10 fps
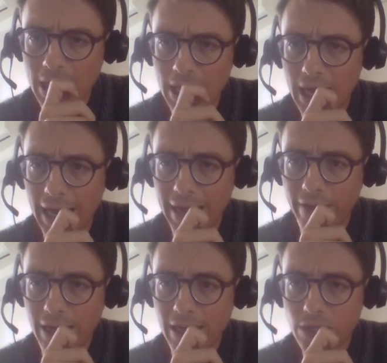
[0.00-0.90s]
And then
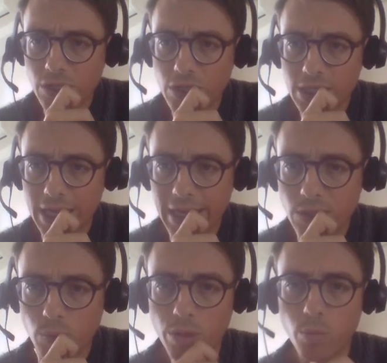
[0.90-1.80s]
here she just ends
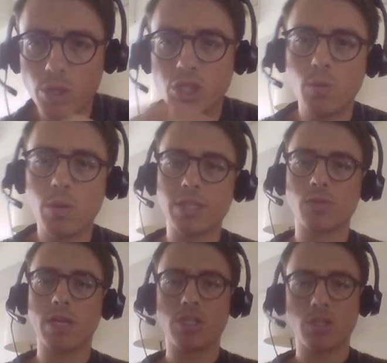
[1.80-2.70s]
with what she wants,
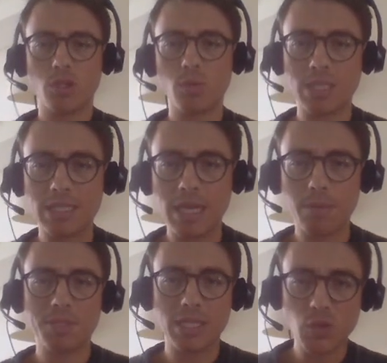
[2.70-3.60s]
right? So she wants a 10%
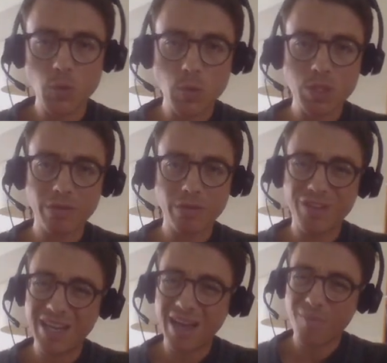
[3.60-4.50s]
sourcing fee.
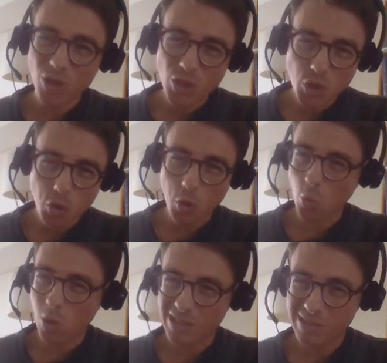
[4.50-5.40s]
I'm not sure on
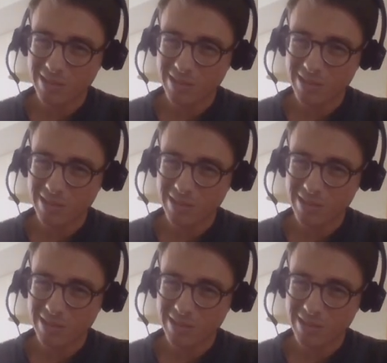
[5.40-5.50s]
what.